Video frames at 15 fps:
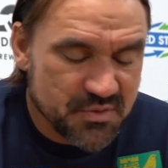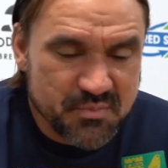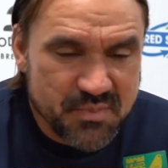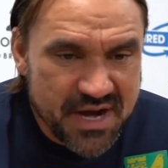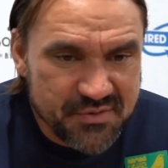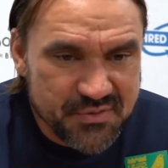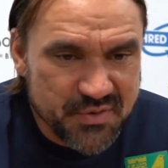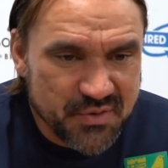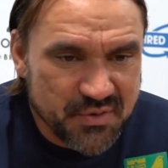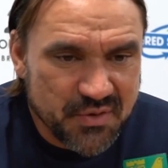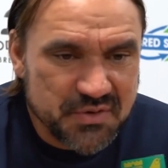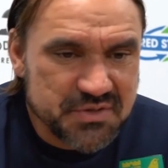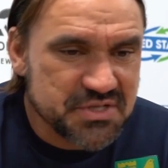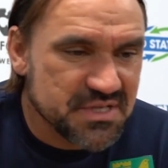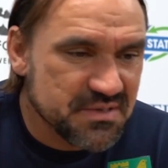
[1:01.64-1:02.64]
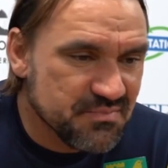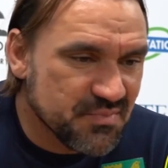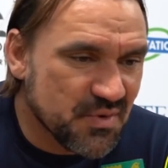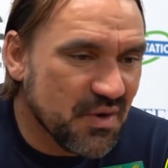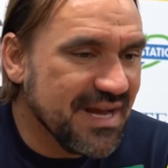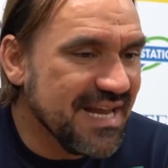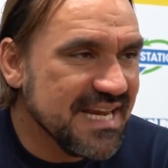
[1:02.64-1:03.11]
or Mario or
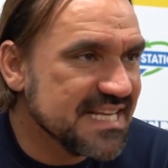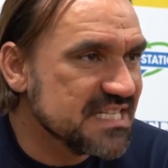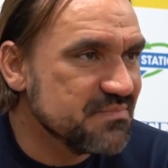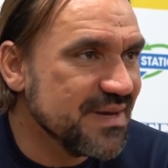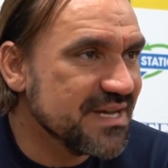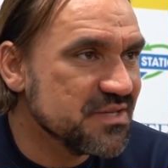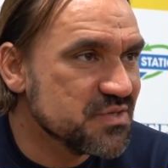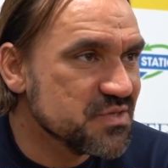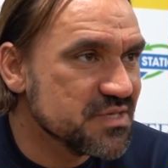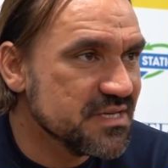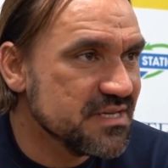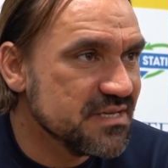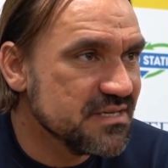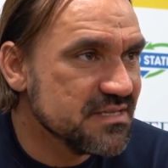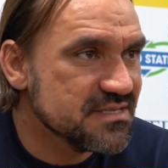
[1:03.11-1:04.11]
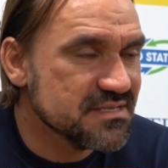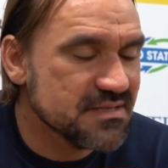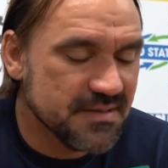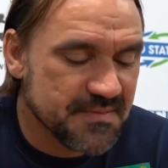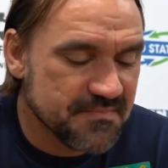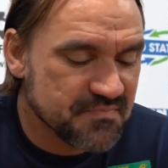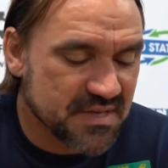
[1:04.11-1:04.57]
Tim or Alex back into
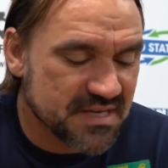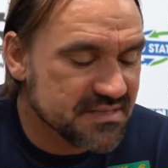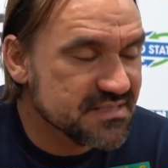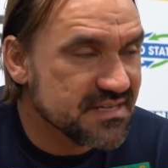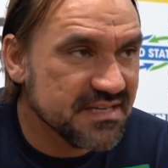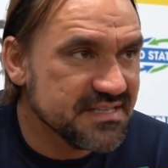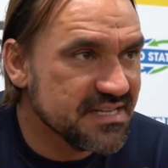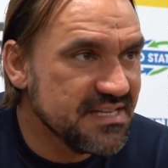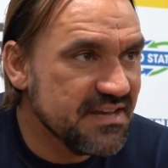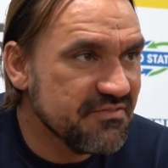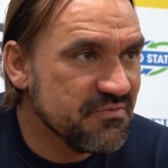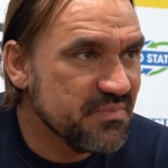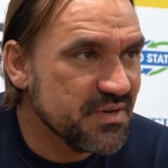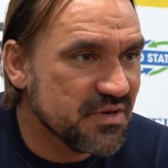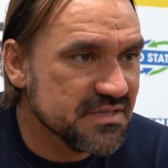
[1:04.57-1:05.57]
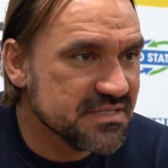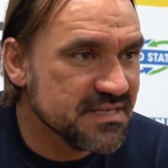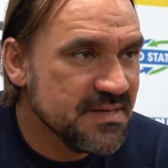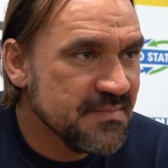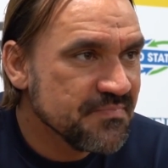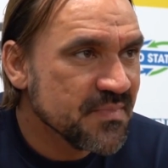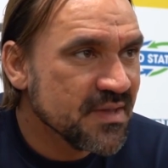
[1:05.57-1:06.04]
the um, starting eleven
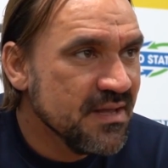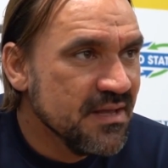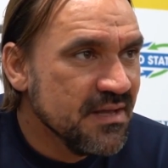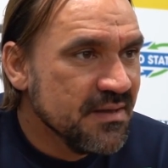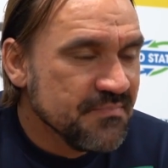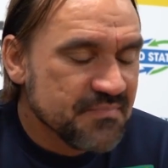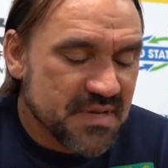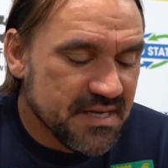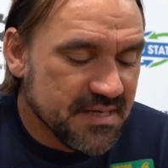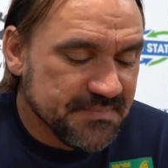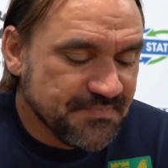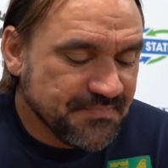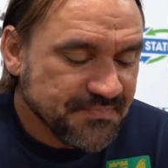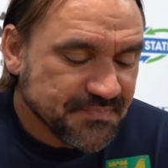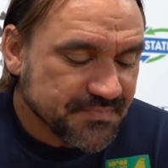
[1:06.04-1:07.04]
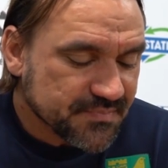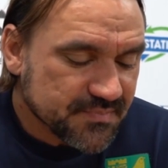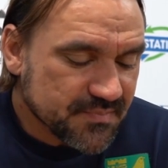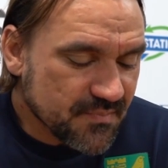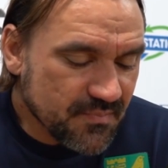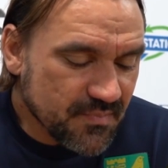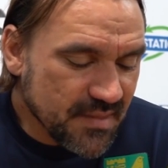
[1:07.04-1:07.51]
because um,
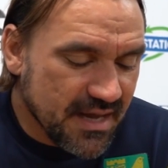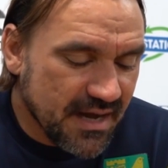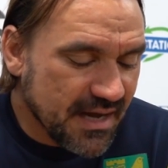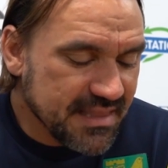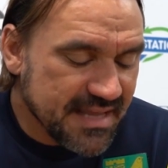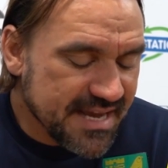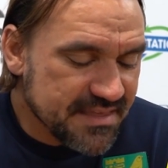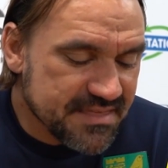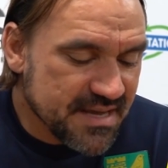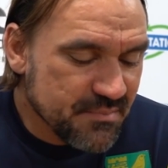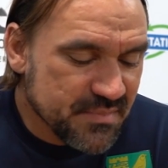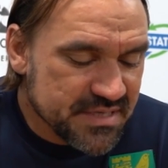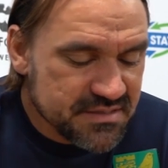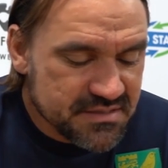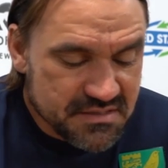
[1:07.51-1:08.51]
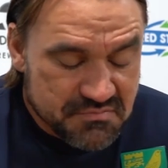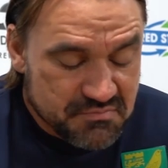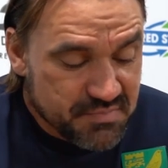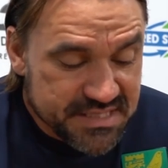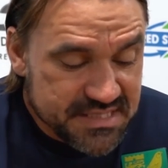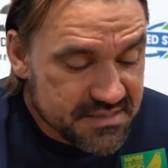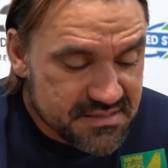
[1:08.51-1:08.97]
I like them, and uh,
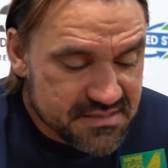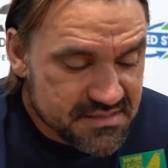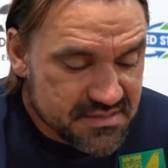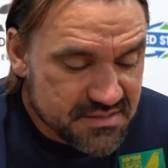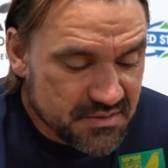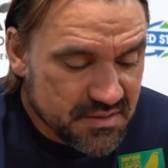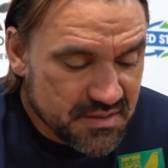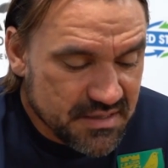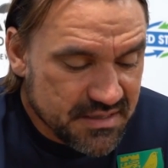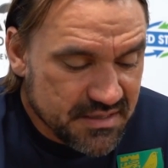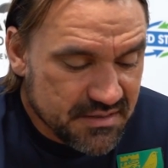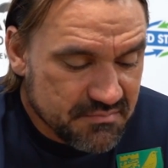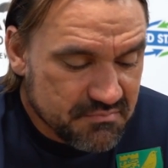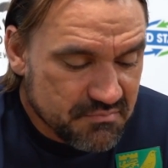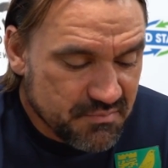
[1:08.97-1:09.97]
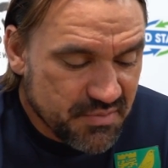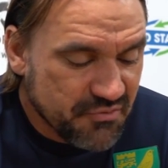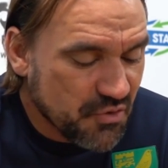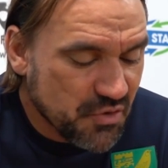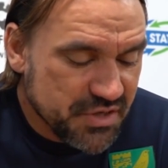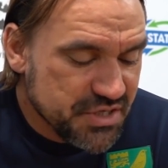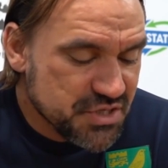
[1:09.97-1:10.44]
but it's uh,
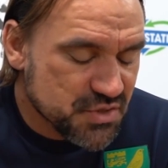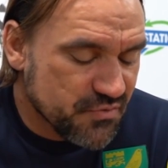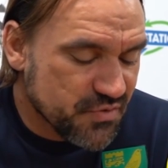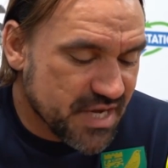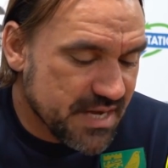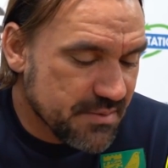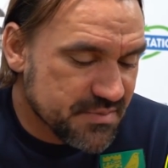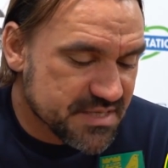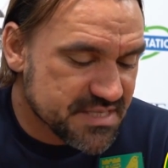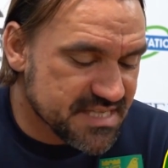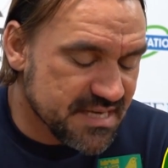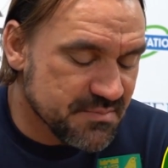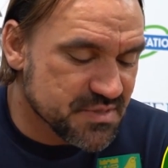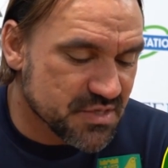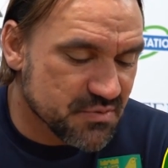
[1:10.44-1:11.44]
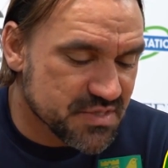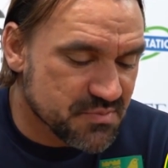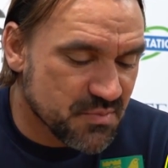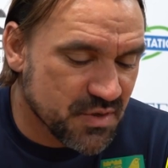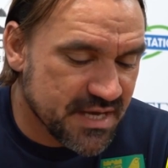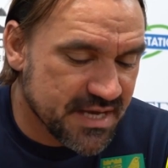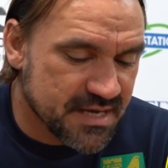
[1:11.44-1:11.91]
before each of the game the same, so it's
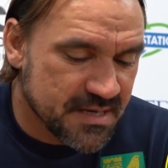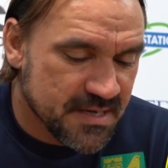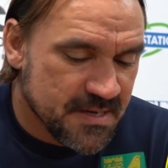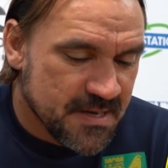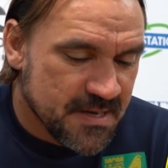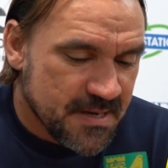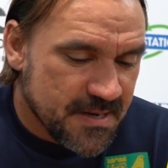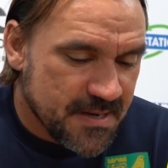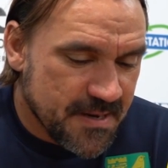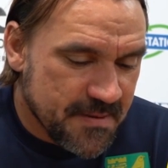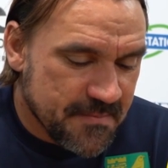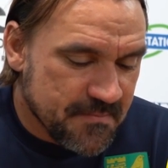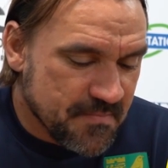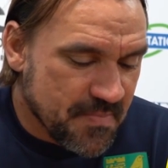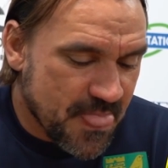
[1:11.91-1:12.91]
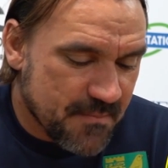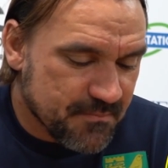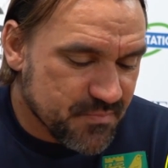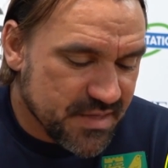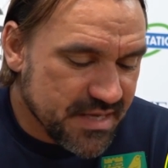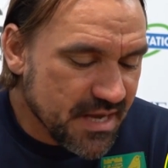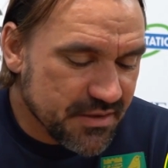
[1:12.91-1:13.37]
more like. Um,
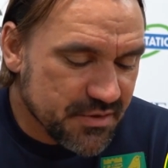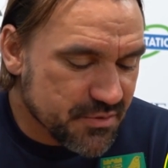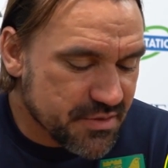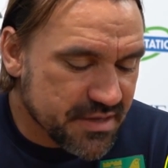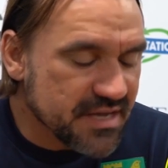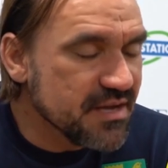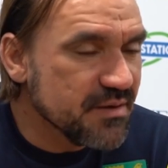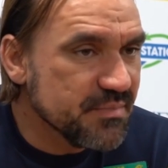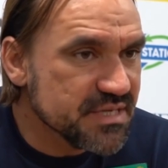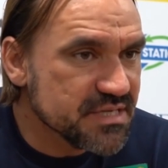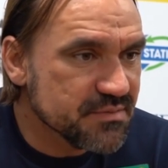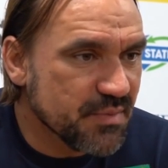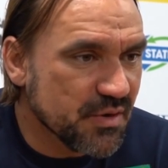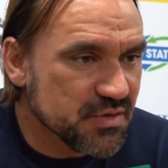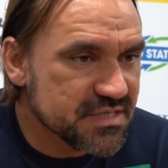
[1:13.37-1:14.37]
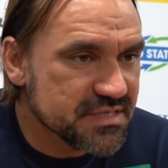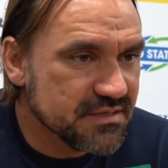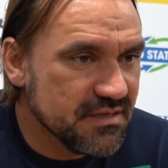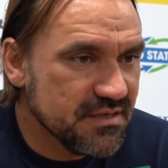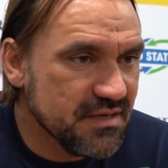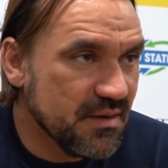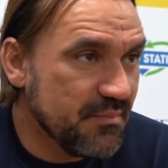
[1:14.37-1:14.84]
yeah, you're thinking a bit about
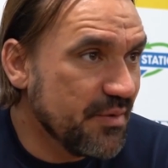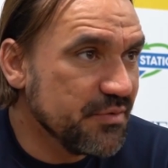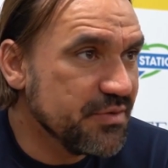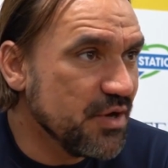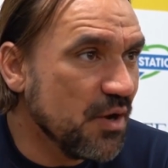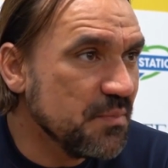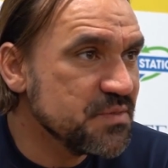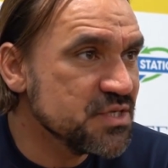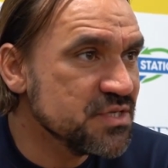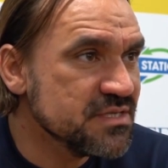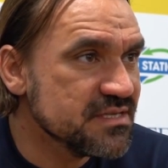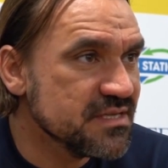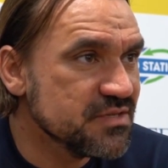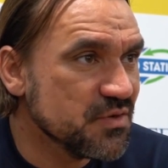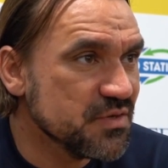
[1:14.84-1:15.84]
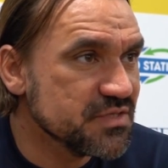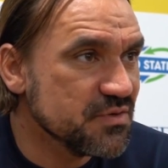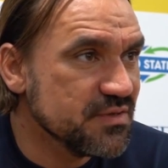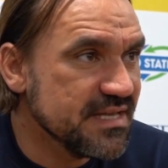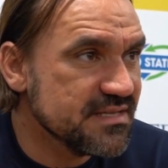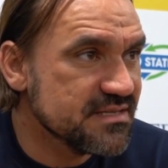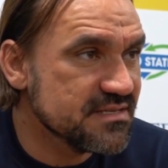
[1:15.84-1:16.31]
uh, about the options and
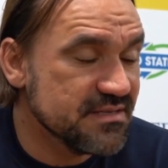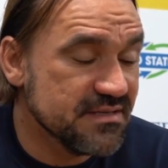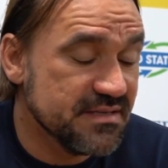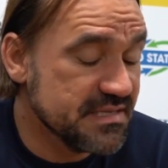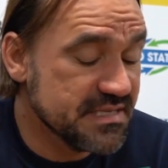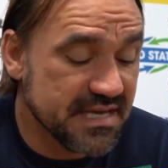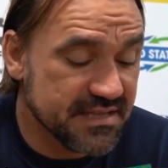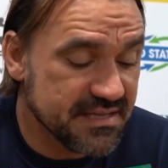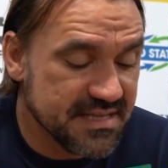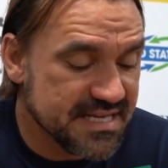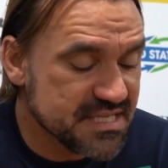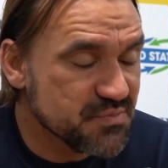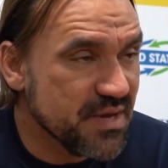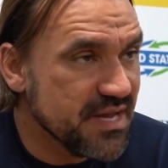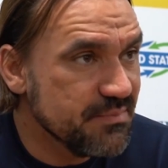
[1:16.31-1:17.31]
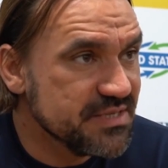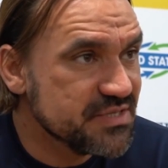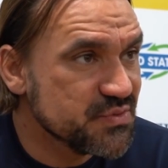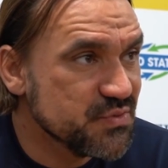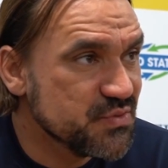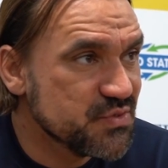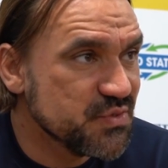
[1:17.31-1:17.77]
also that, uh, that the other lads were able
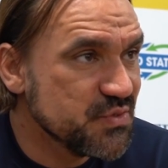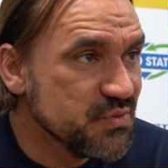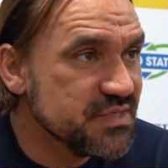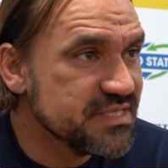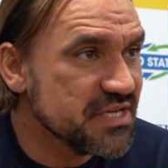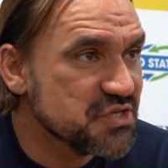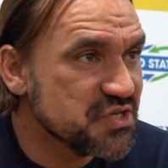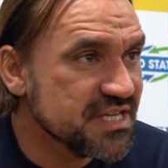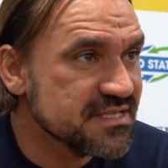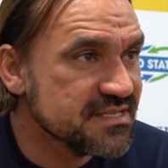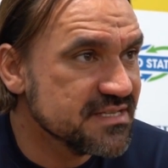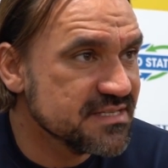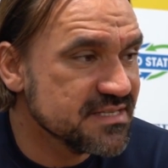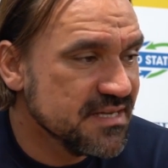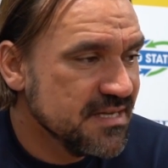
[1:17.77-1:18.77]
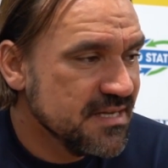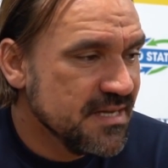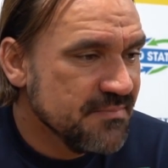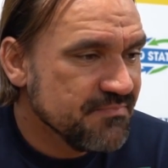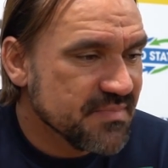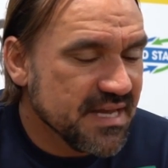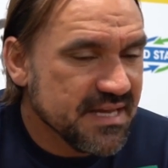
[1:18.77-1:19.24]
to, to use their chances
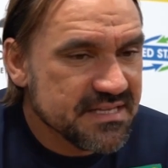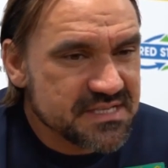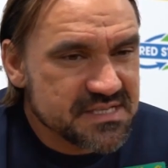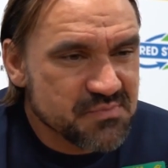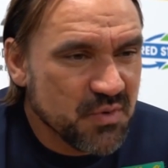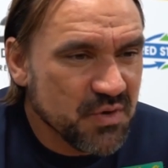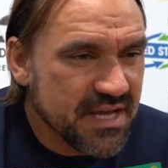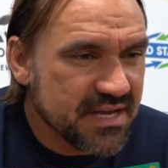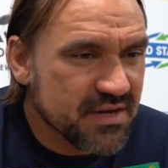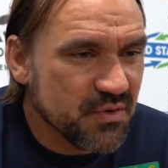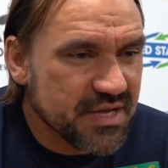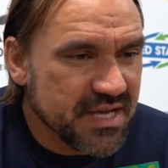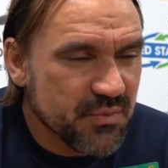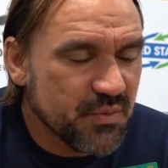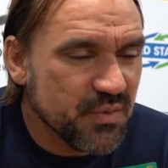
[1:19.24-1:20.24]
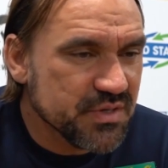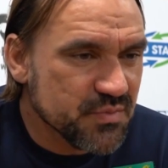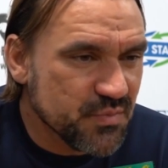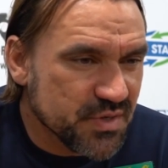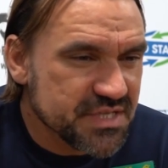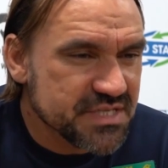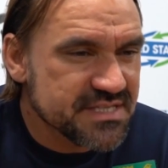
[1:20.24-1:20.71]
and it's more like okay what
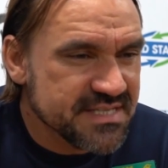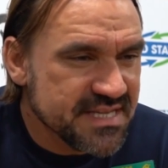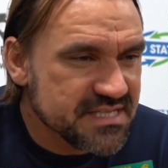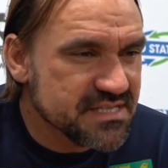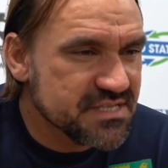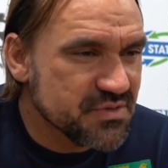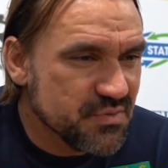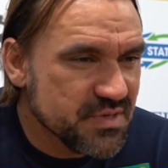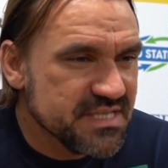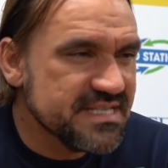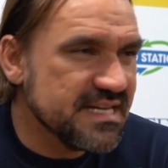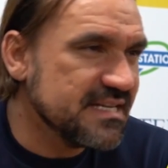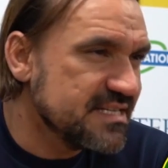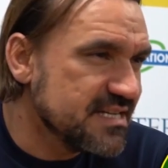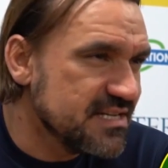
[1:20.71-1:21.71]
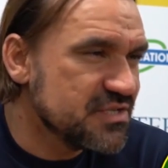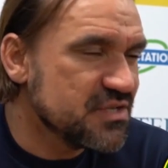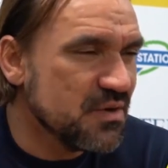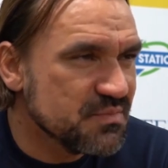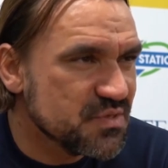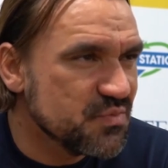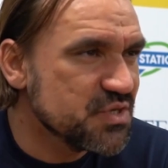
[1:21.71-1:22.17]
what is necessary in tactical
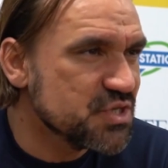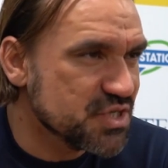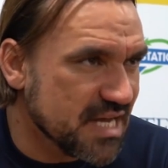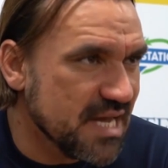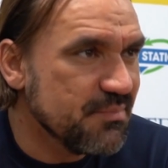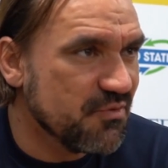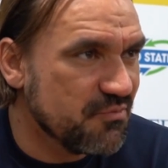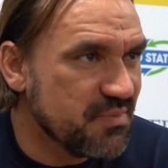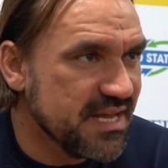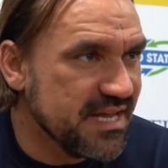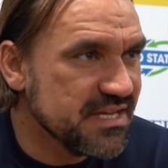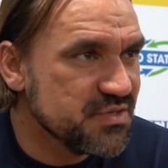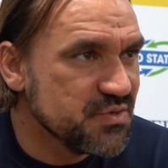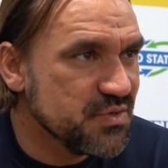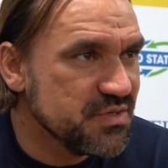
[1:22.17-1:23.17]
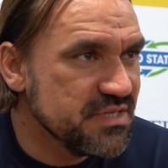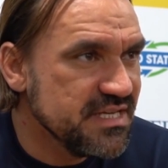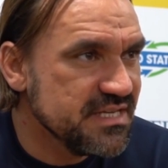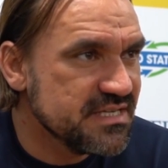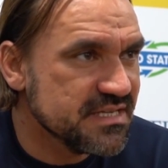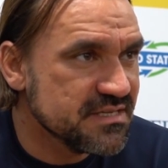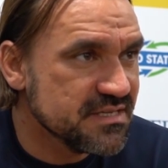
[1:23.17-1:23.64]
terms which type of player do you
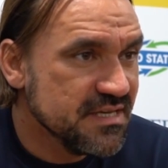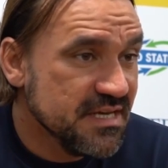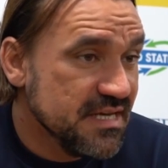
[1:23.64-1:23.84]
need and